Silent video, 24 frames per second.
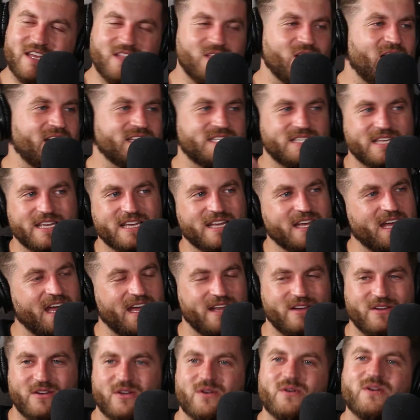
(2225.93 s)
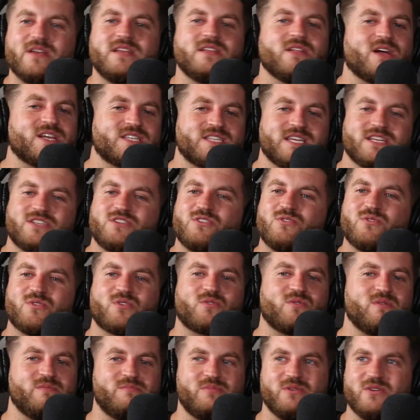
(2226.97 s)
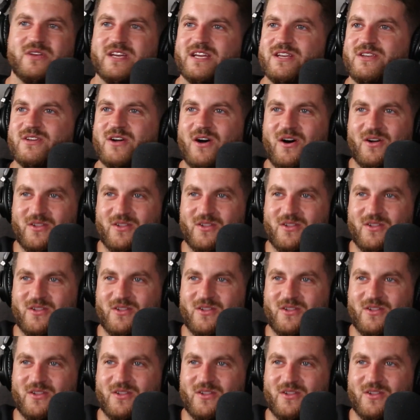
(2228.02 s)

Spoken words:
He lost like, I don't know, he lost like $2 or $3 billion.